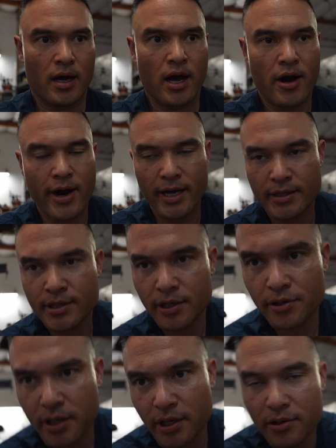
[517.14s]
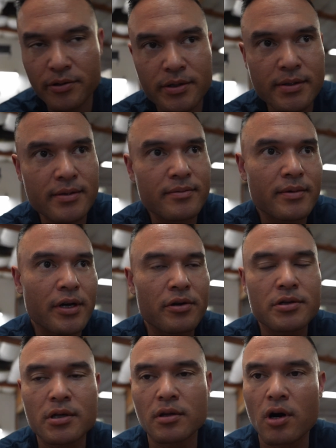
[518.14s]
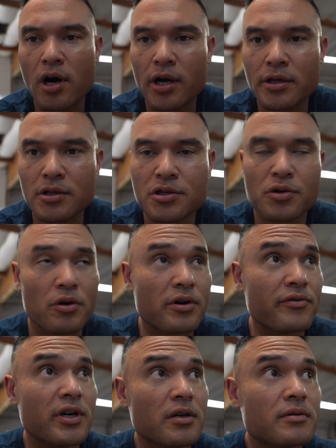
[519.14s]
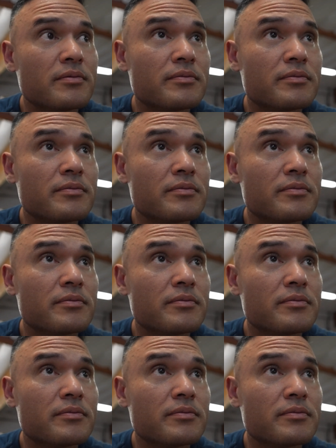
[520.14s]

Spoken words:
All right, so here's the long and the short of it.